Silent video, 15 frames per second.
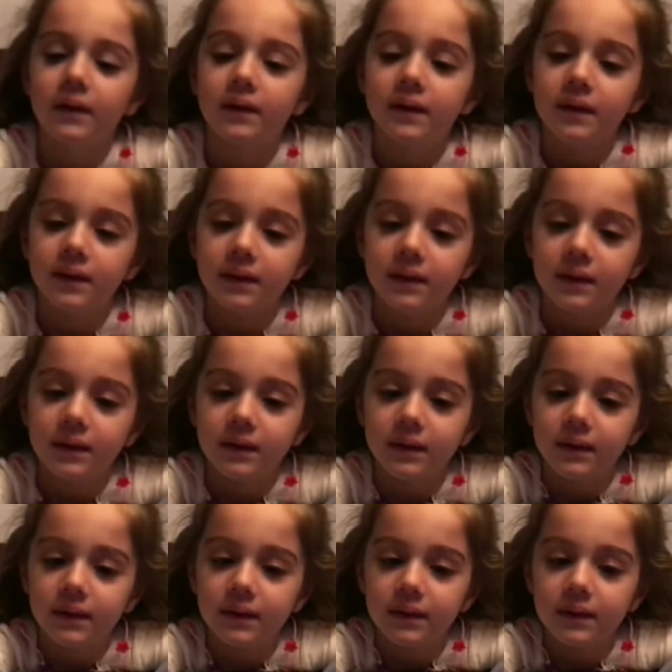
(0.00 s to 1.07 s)

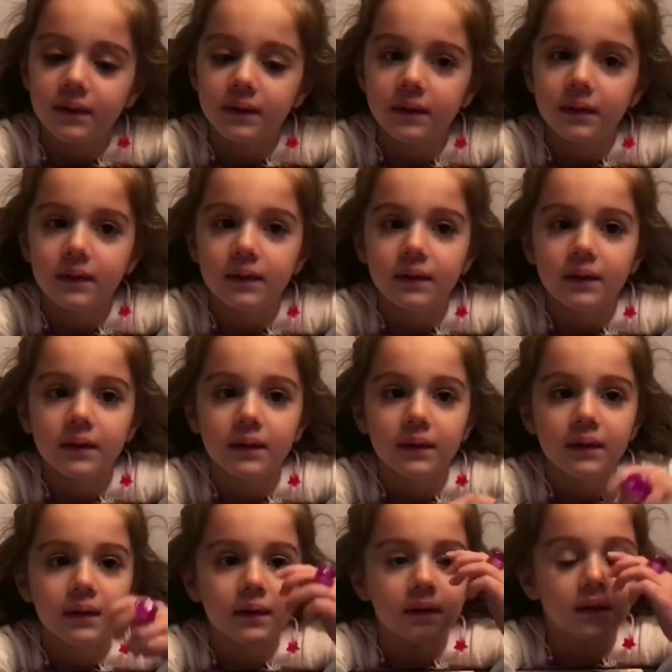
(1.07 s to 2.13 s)

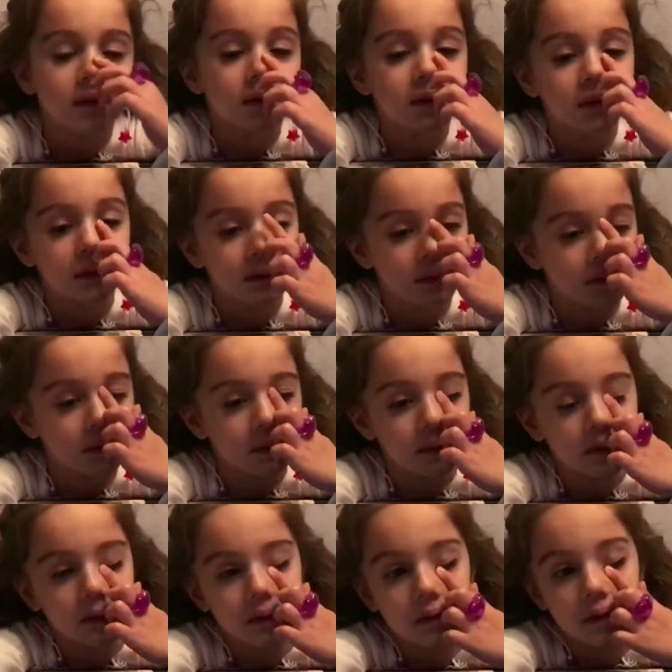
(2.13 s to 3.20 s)

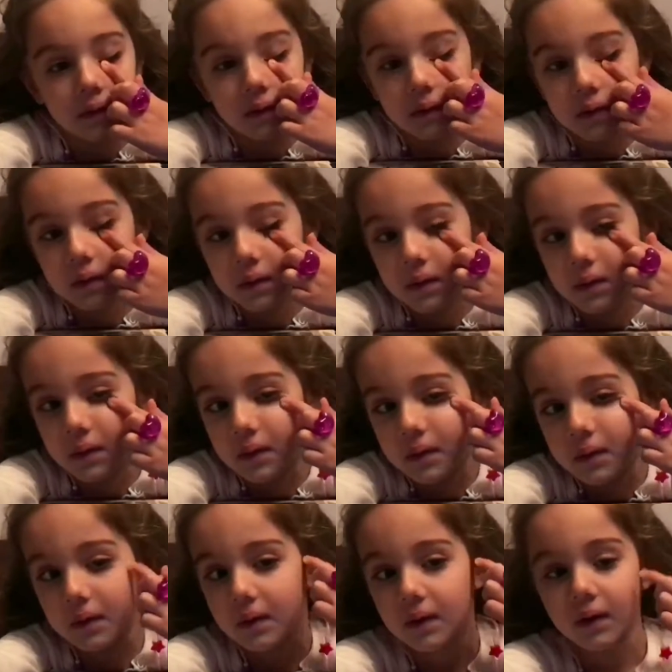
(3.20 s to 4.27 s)

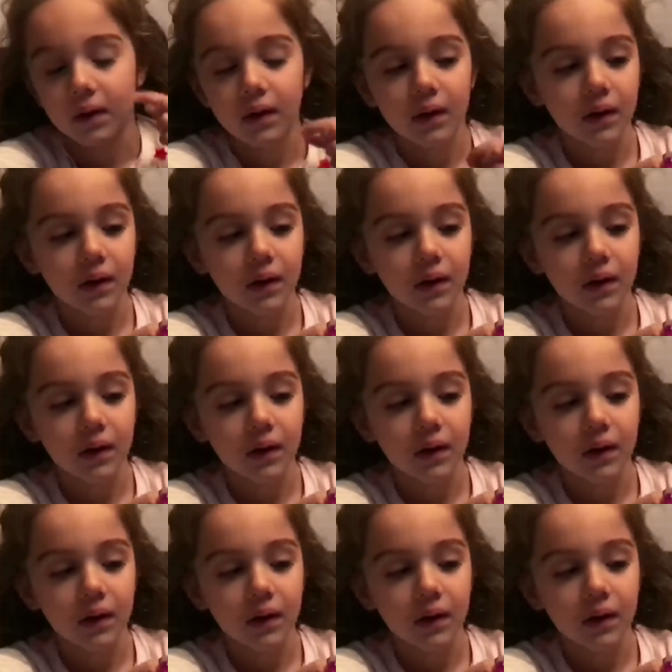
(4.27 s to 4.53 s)
[no speech]